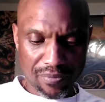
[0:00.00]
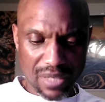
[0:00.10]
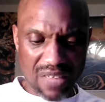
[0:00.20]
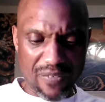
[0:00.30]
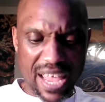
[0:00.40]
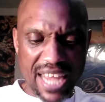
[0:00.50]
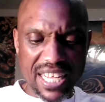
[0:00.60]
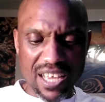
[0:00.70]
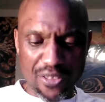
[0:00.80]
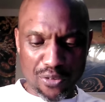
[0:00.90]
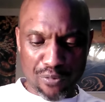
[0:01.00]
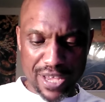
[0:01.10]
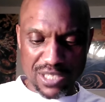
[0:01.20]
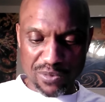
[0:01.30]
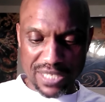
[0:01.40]
If any other
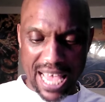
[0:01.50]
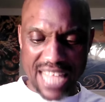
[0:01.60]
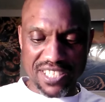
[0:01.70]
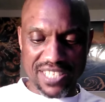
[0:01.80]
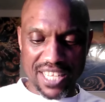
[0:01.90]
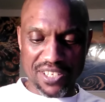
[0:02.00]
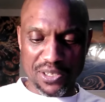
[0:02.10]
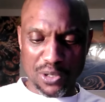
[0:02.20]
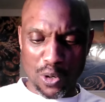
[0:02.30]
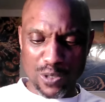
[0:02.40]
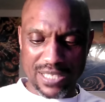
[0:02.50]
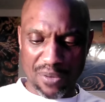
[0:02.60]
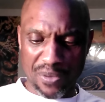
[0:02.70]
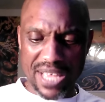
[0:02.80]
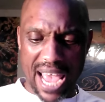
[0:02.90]
race was agitating the cause that
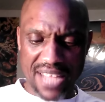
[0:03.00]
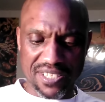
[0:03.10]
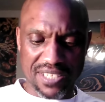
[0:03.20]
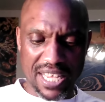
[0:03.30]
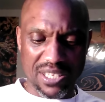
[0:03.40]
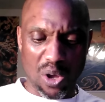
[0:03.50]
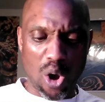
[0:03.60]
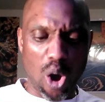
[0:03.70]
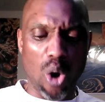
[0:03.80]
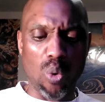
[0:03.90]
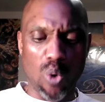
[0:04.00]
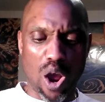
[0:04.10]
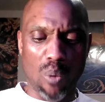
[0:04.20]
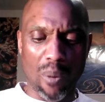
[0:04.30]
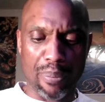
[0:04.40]
we agitate, the whole
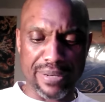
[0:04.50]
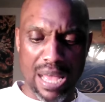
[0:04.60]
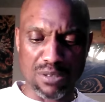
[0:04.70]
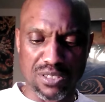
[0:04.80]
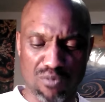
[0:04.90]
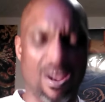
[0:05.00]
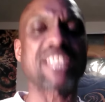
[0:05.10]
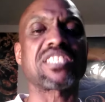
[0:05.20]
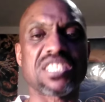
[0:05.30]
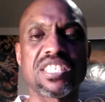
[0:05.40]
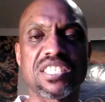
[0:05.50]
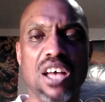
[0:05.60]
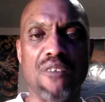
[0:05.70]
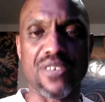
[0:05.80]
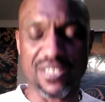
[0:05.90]
world would pronounce the righteousness
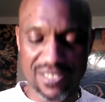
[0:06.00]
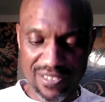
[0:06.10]
of it.